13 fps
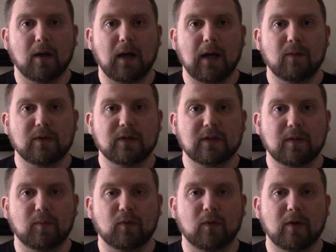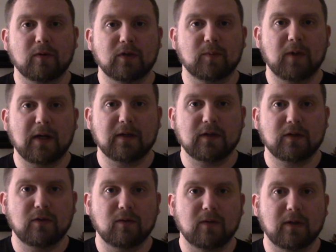I was approached by a
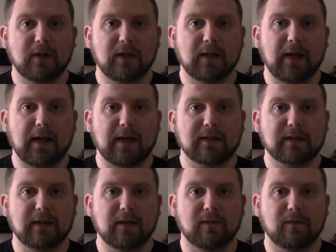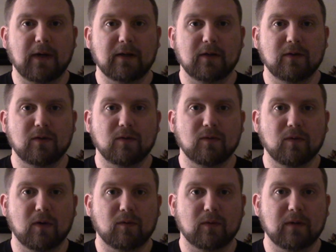student and asked if I could
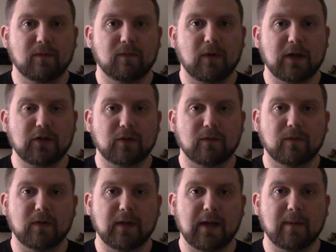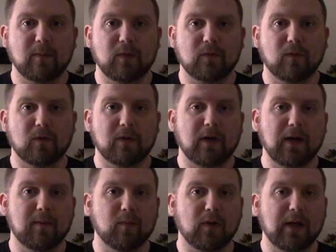do a refresher for them before their
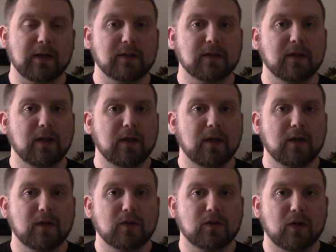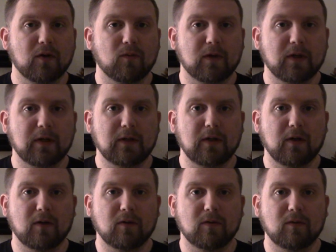MBLEX. So we're going to
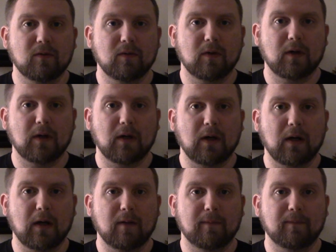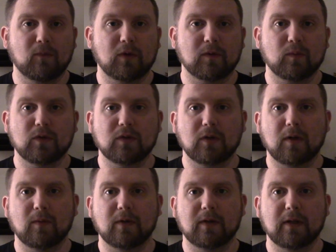go, we'll
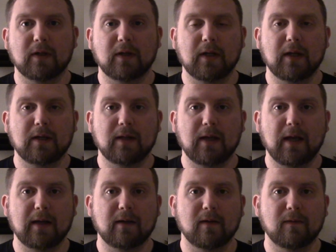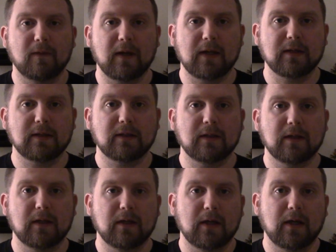start with the head and the face,
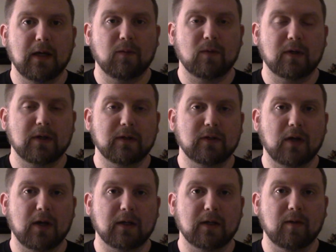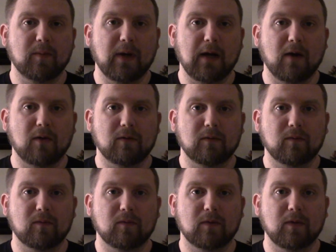and we're going to talk about
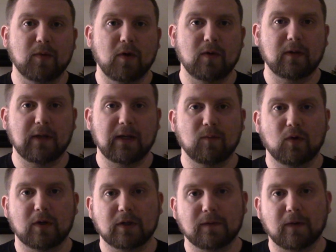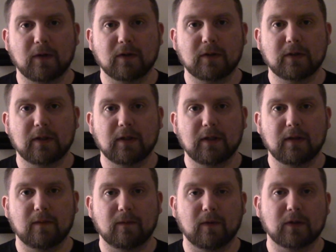the bony landmarks first
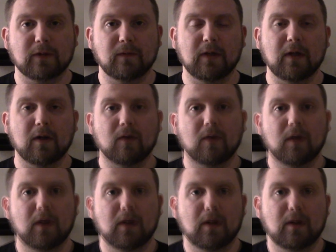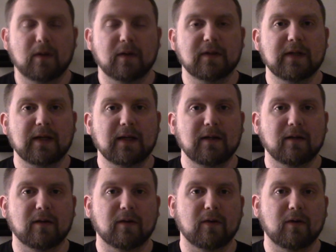in the first video. The second
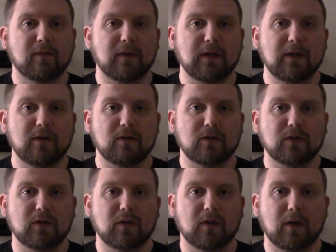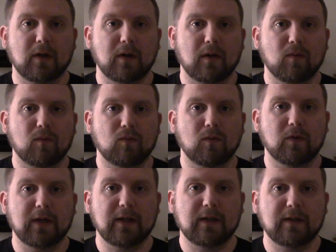and third videos
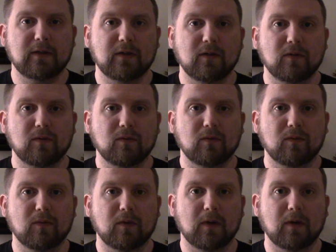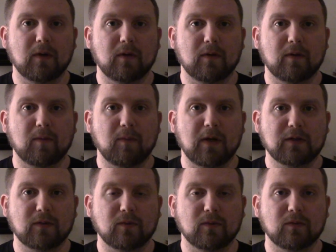we'll get into the
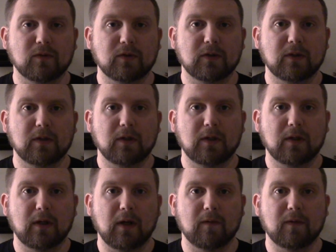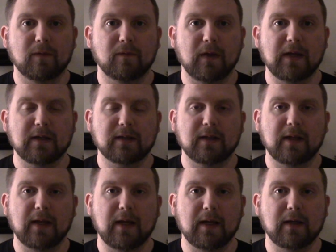muscles of the face and
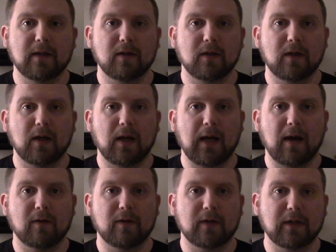the head, how they're